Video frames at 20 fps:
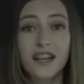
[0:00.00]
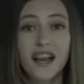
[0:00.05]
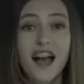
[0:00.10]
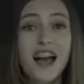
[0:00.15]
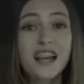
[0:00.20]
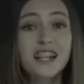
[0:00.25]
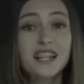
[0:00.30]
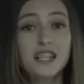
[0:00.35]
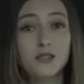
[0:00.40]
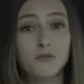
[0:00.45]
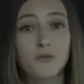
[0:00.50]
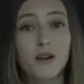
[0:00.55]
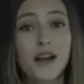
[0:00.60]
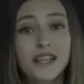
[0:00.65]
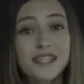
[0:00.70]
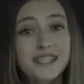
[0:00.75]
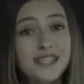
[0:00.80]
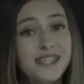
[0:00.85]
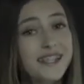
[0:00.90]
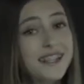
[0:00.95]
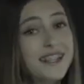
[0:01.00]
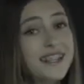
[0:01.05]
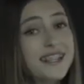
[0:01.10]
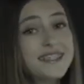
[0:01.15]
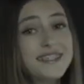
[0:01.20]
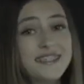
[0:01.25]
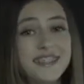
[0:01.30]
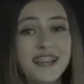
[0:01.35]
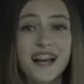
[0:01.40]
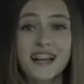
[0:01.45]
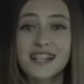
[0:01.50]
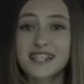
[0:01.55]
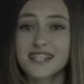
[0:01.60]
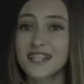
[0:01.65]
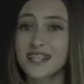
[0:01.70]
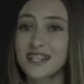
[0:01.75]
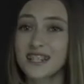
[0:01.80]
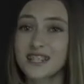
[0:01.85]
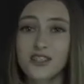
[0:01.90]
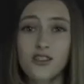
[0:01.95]
hour traffic may be an issue.
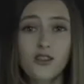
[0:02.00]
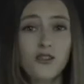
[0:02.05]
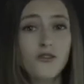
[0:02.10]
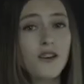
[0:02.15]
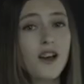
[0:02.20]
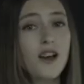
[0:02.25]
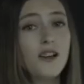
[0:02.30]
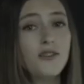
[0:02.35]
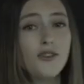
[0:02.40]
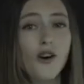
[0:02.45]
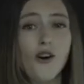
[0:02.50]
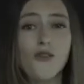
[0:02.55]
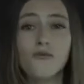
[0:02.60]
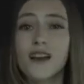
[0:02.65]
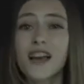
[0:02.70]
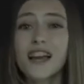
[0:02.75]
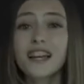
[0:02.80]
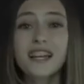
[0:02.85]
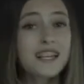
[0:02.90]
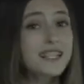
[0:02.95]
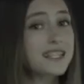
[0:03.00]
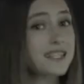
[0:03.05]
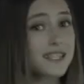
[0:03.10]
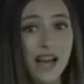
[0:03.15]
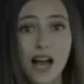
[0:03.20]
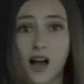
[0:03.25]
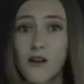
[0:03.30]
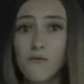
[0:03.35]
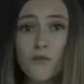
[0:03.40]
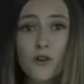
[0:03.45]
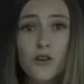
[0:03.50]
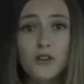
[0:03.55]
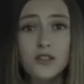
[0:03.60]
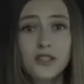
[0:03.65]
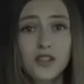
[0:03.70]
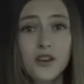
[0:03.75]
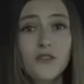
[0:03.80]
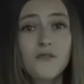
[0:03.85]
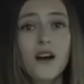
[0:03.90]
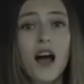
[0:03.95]
You will be putting more
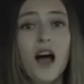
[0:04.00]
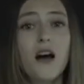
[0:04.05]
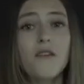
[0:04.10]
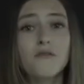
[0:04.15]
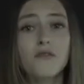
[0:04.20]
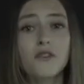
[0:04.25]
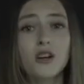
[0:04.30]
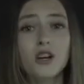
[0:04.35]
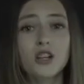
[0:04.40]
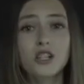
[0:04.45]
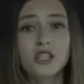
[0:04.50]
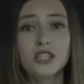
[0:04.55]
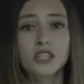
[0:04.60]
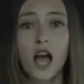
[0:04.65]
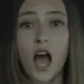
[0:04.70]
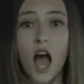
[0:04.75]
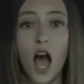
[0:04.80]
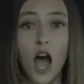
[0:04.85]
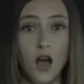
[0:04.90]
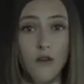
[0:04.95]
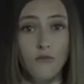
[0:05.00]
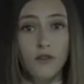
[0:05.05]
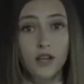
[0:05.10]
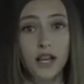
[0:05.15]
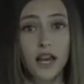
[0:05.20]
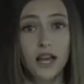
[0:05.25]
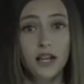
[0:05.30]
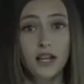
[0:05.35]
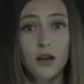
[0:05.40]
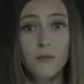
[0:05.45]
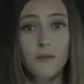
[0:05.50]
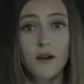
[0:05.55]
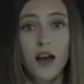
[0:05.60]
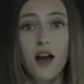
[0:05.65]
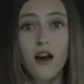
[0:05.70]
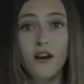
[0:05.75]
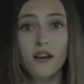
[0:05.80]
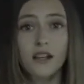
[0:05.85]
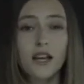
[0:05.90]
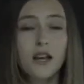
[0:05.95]
miles in your car, so you will need to
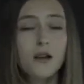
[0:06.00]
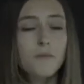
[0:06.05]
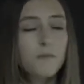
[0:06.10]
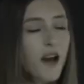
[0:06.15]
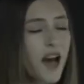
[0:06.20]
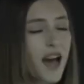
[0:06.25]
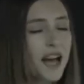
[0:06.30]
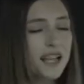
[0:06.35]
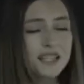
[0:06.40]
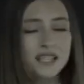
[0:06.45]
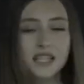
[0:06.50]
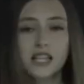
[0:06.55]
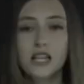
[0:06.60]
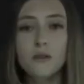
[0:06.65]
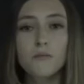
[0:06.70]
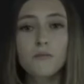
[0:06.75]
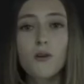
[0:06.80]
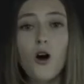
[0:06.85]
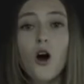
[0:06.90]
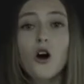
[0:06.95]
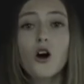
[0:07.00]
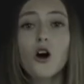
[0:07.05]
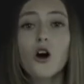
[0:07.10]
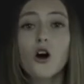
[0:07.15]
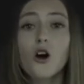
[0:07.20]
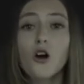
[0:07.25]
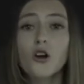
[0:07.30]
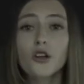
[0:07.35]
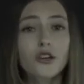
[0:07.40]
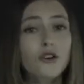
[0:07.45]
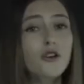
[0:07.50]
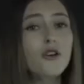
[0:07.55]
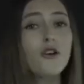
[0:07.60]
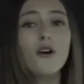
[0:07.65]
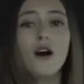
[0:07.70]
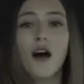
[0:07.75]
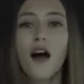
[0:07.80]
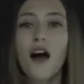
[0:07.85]
add the cost of maintenance and fuel to your